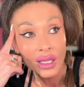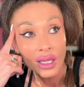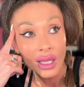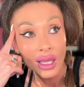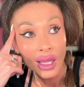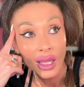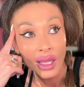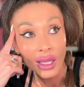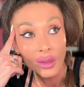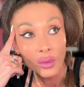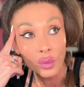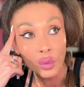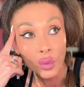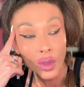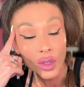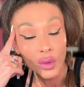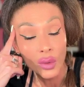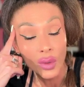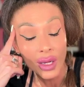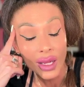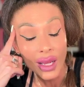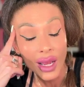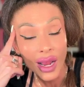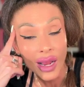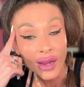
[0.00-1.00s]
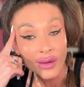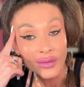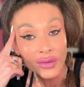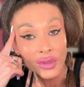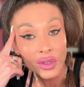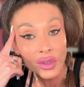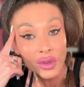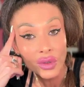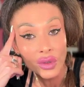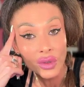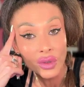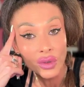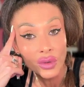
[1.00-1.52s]
and what do I have to
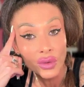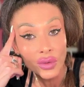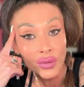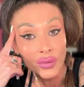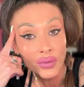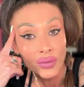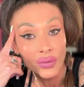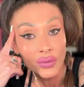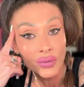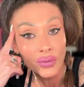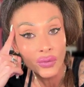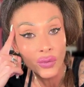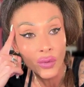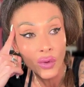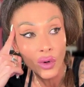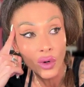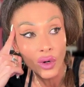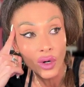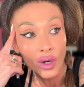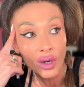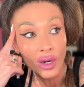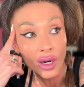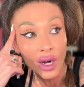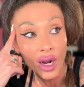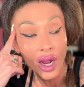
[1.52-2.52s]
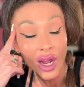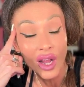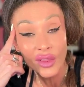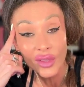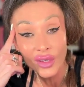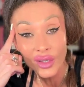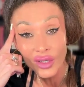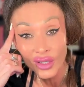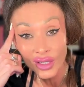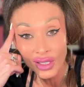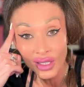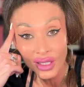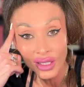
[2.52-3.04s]
do for
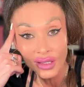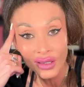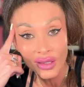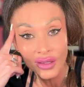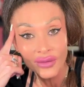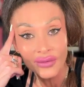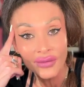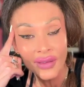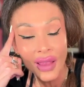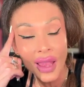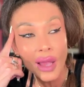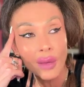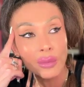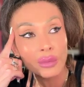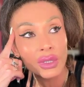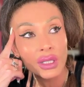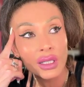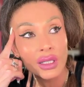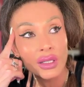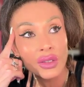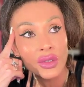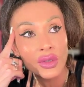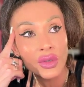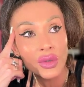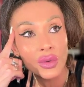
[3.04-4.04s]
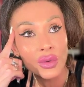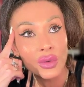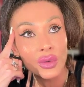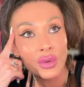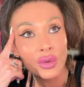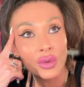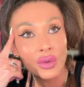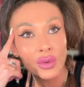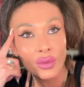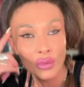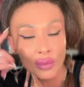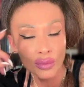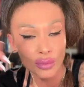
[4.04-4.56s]
others in the family
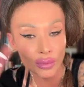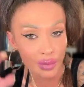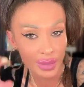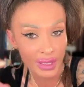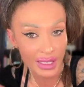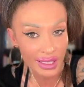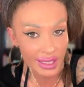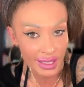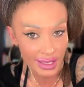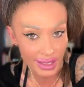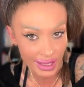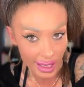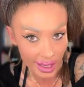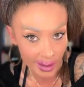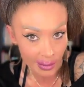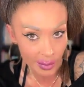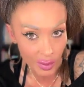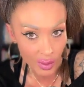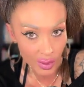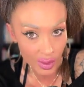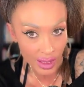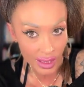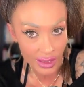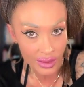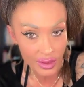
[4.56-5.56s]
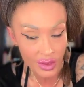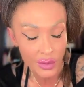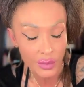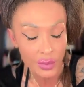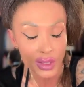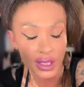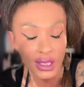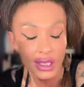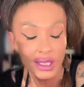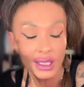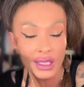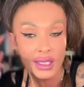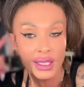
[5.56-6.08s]
to be stable and to
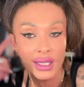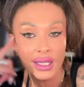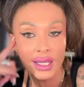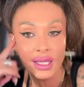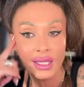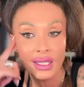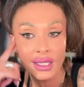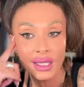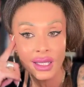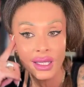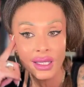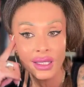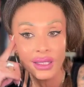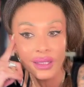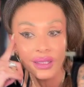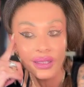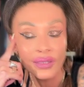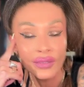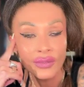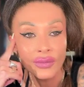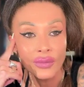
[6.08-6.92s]
be consistent,